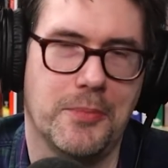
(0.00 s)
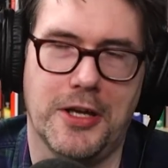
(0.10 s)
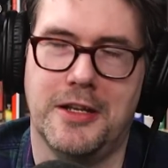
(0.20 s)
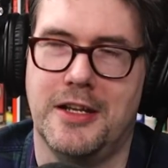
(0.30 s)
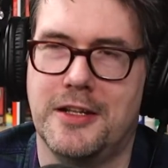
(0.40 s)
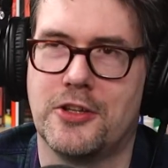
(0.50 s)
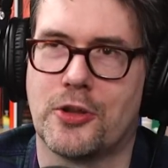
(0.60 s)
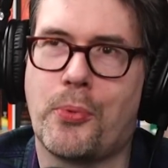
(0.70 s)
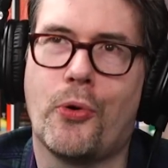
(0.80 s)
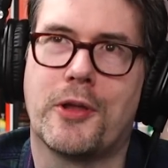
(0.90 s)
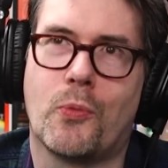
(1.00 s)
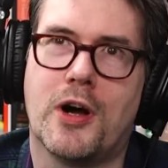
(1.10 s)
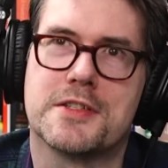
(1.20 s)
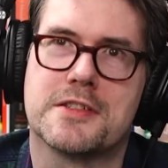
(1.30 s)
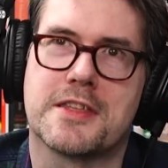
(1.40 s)
But, you know, the point
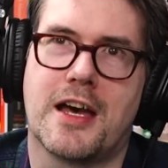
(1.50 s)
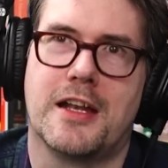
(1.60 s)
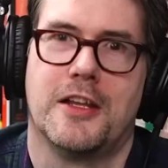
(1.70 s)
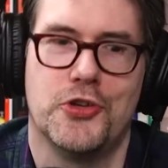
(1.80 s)
was, is that